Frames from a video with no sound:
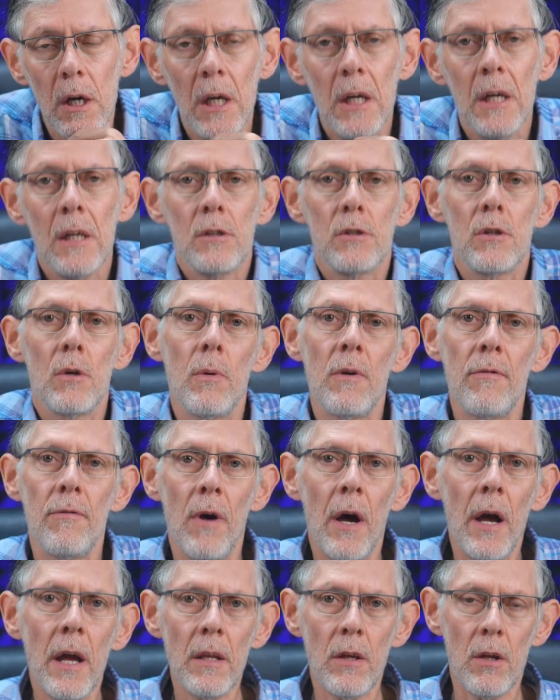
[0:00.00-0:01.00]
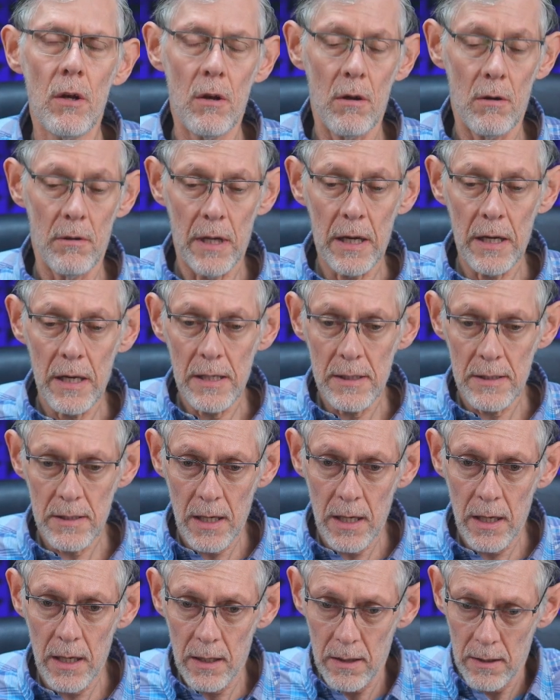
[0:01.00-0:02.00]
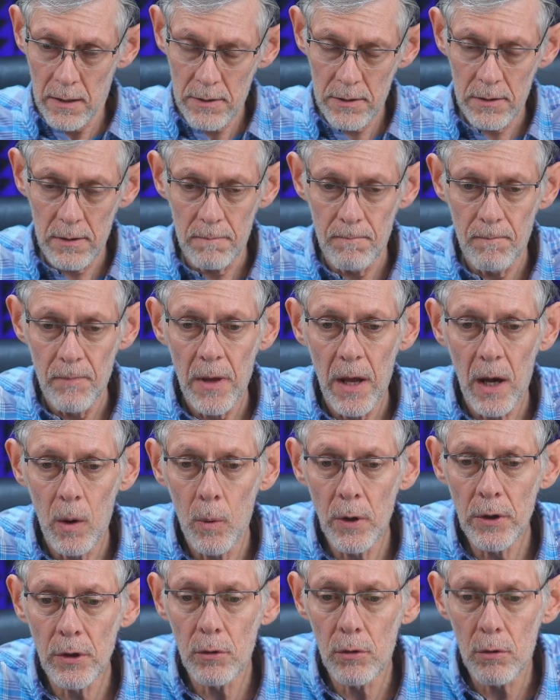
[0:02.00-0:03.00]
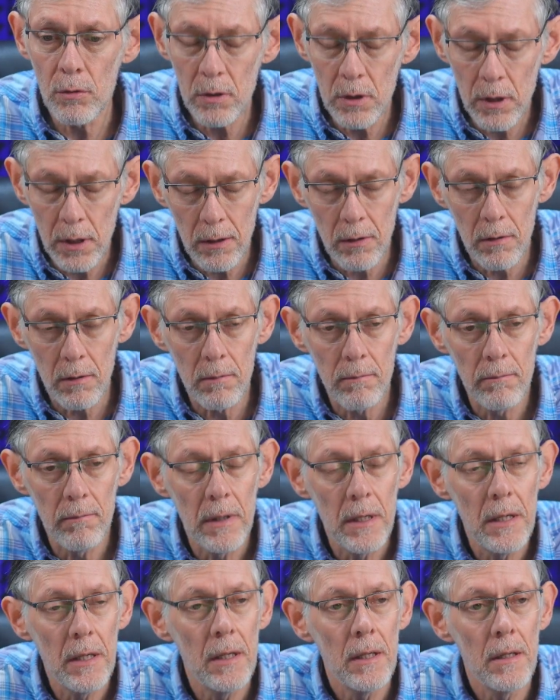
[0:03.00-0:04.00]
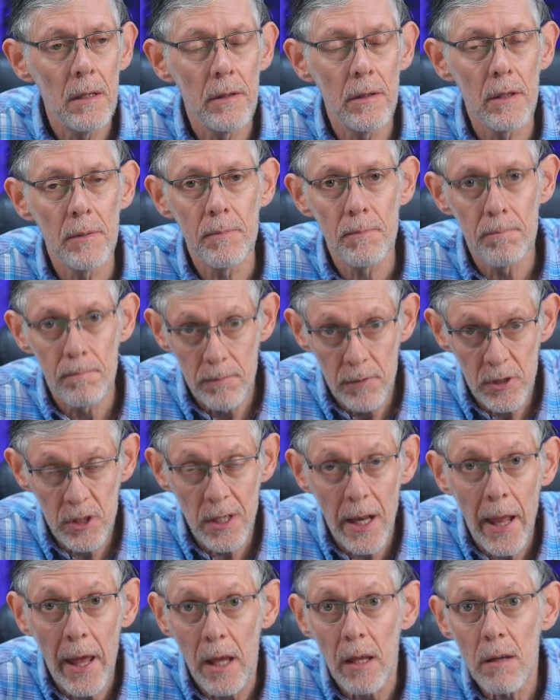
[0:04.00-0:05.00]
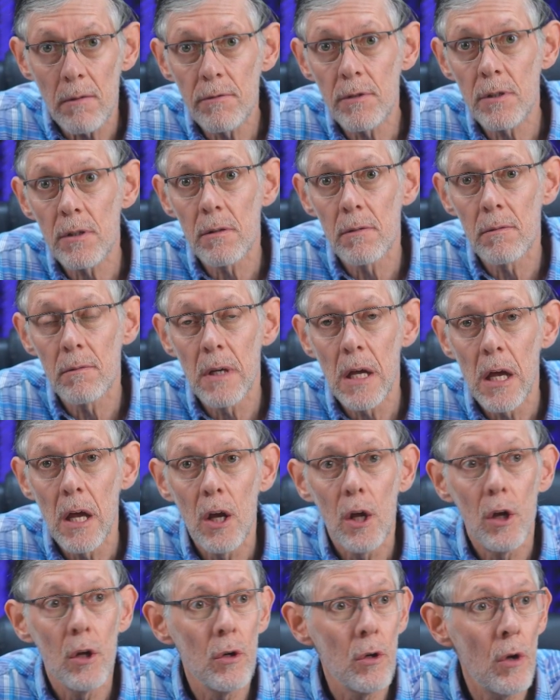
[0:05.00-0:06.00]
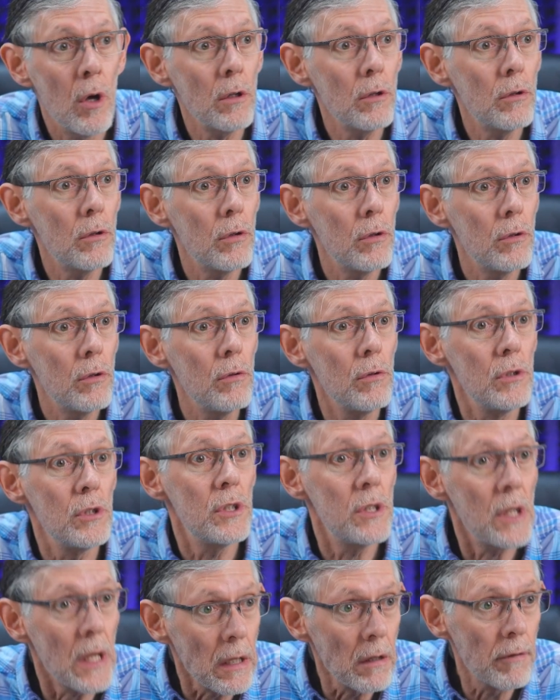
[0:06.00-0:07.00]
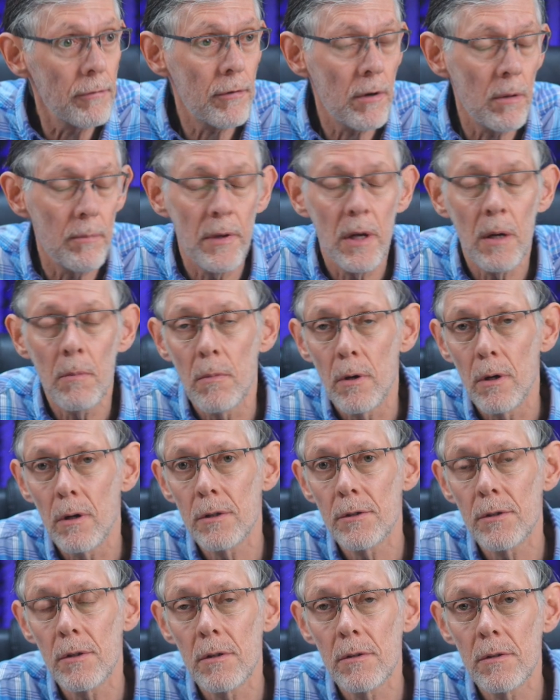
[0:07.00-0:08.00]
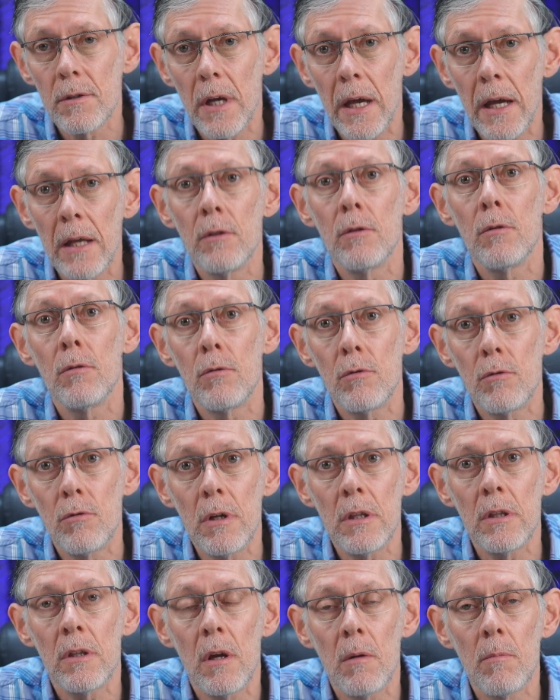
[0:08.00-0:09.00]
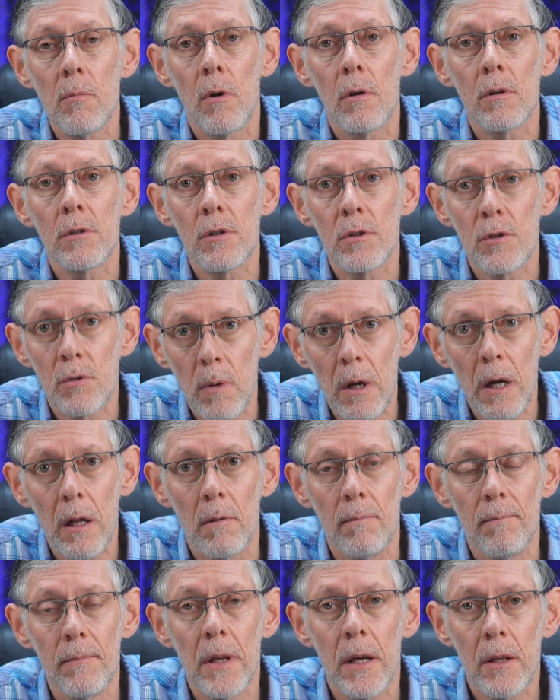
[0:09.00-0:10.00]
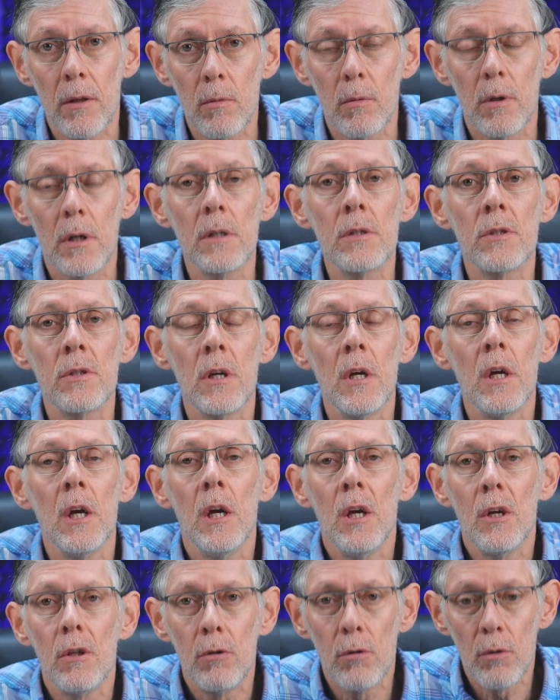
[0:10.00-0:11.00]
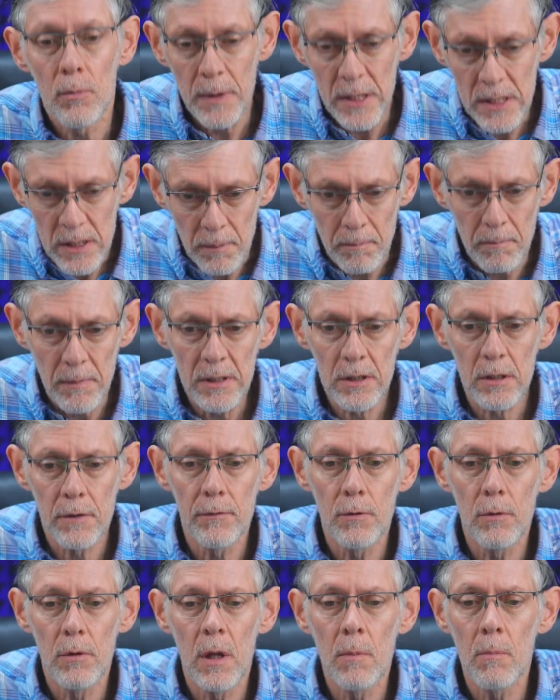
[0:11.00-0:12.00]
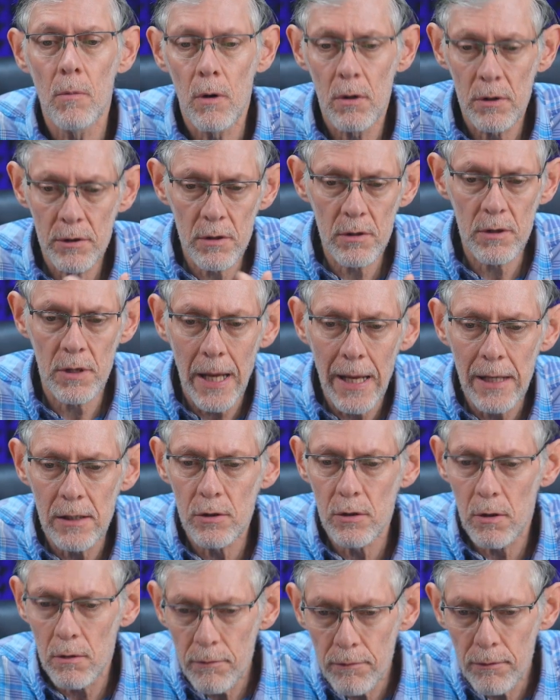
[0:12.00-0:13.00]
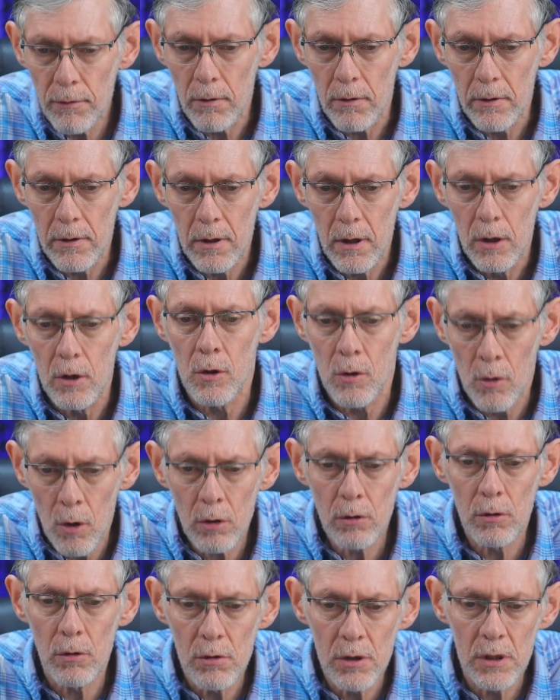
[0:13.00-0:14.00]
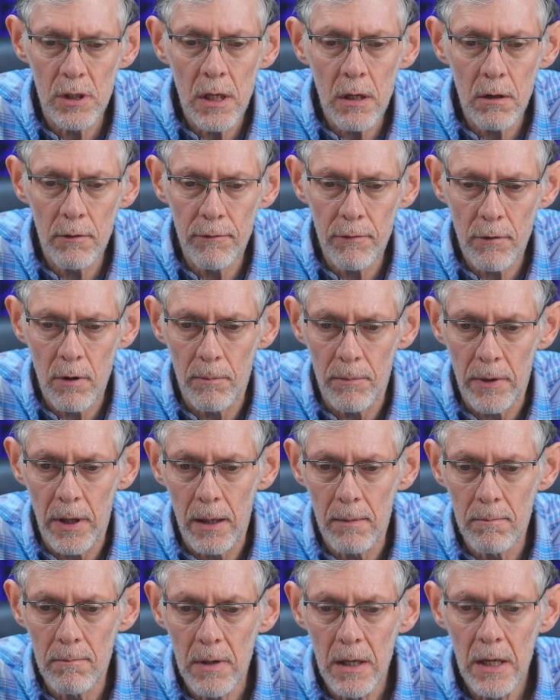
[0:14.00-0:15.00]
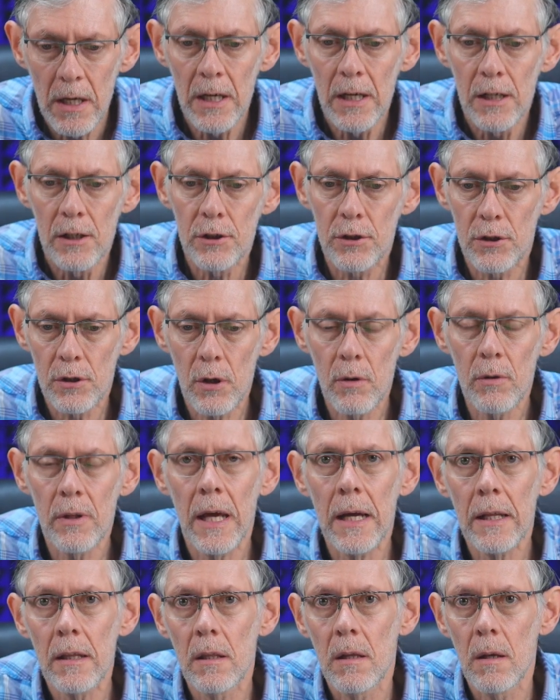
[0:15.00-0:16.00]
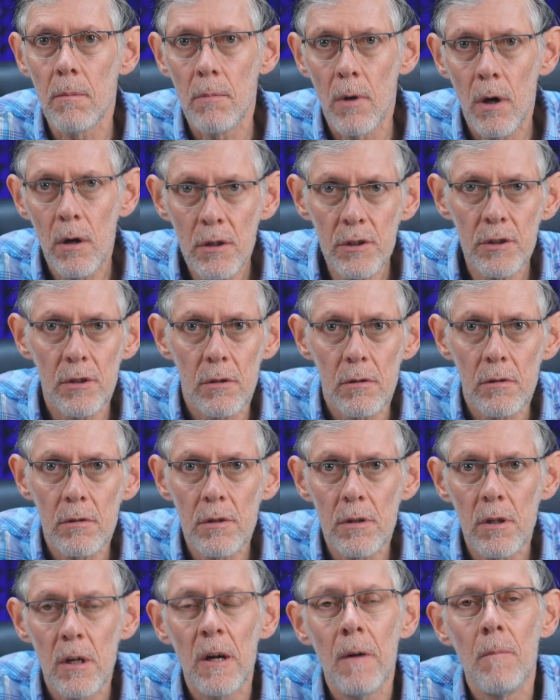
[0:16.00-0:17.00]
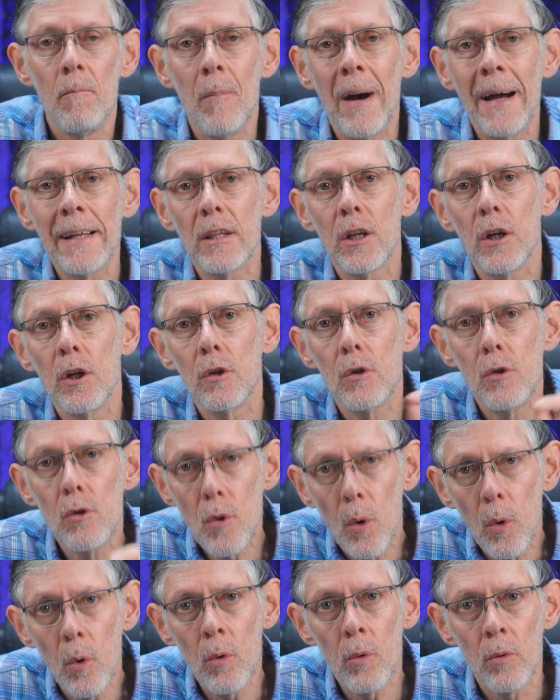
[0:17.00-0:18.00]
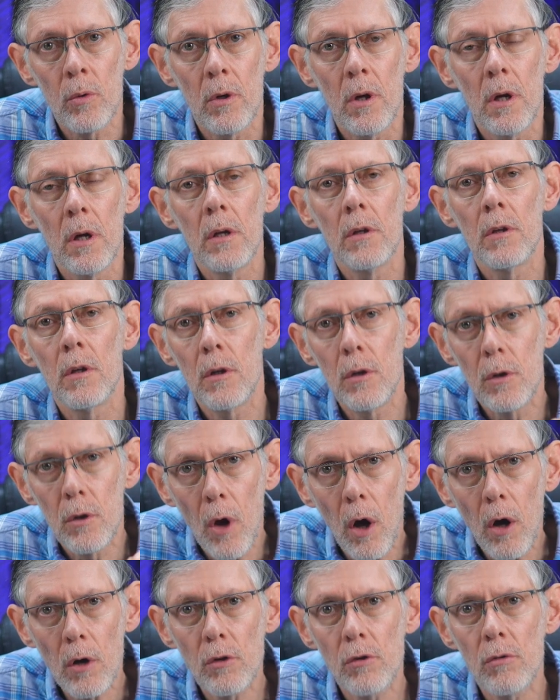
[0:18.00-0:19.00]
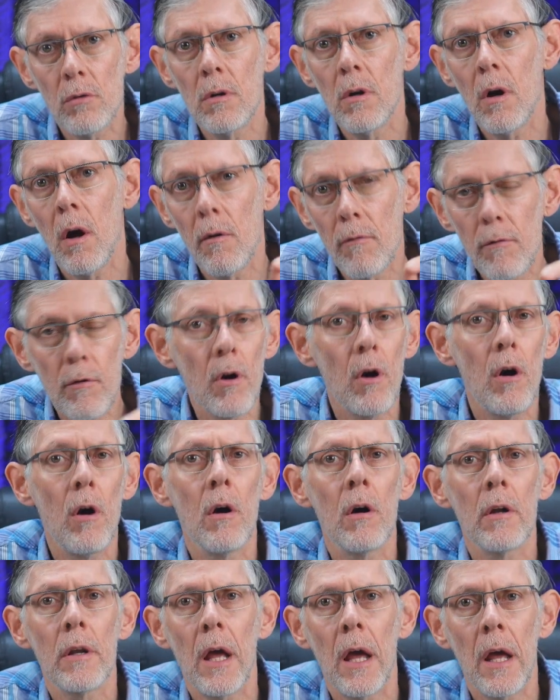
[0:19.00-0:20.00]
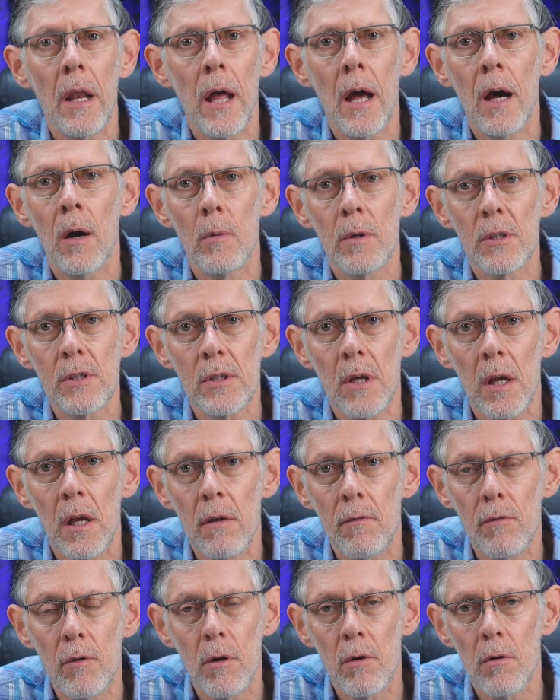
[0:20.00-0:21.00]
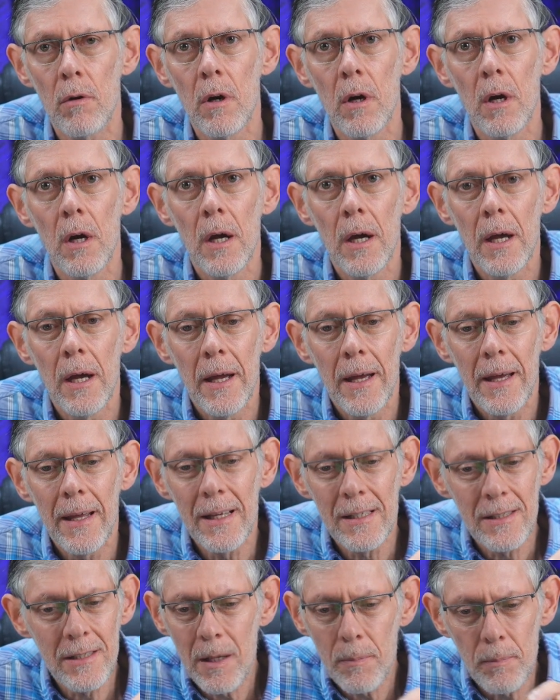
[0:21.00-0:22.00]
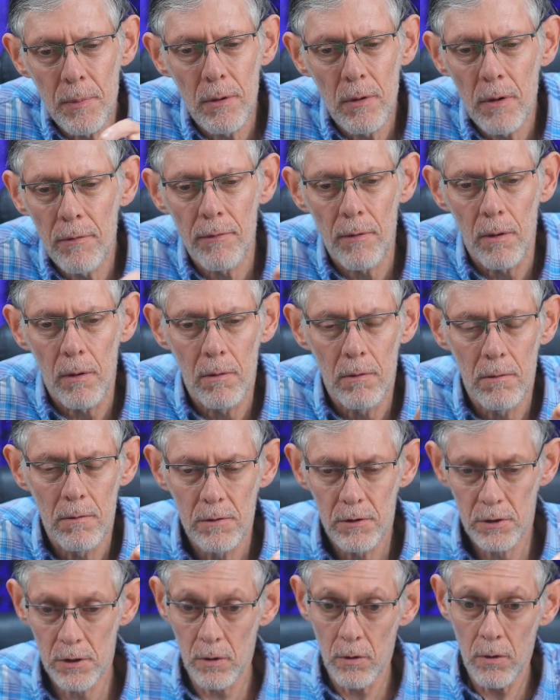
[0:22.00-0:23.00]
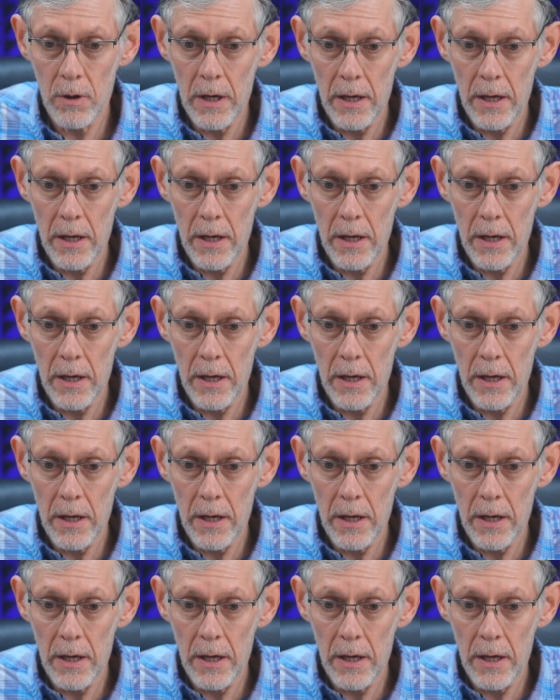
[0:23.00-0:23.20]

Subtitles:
So we find here that he's saying, listen, I want you to tell the slaves not to steal from their masters and to treat their masters well. In other words, to be submissive to their masters and so forth, not to steal from them, so that the masters might adorn the doctrine of God and our Savior. Isn't that beautiful? So